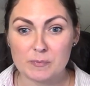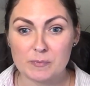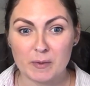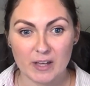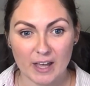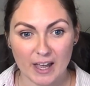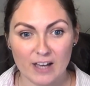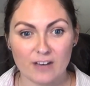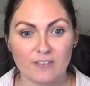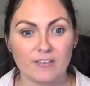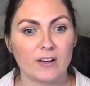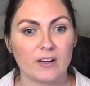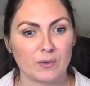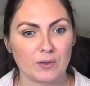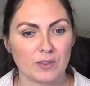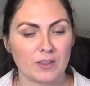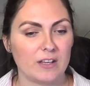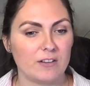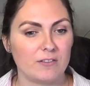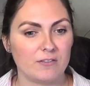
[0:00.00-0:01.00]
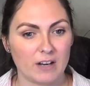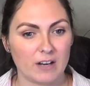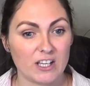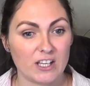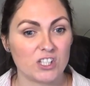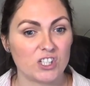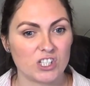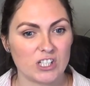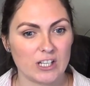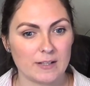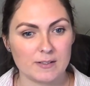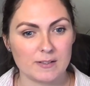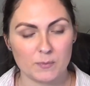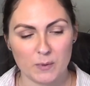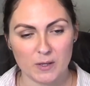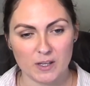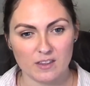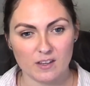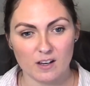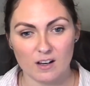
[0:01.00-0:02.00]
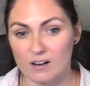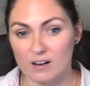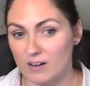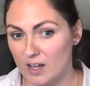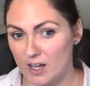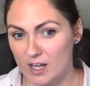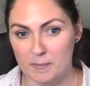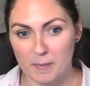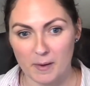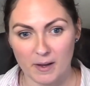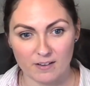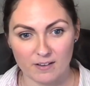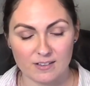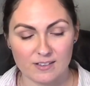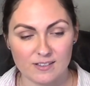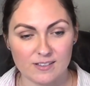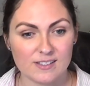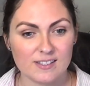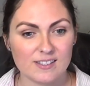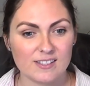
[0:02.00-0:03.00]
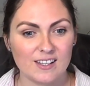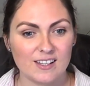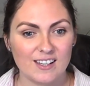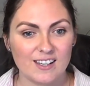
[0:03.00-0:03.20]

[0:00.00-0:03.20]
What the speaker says: but have healthy relationships with our co-parents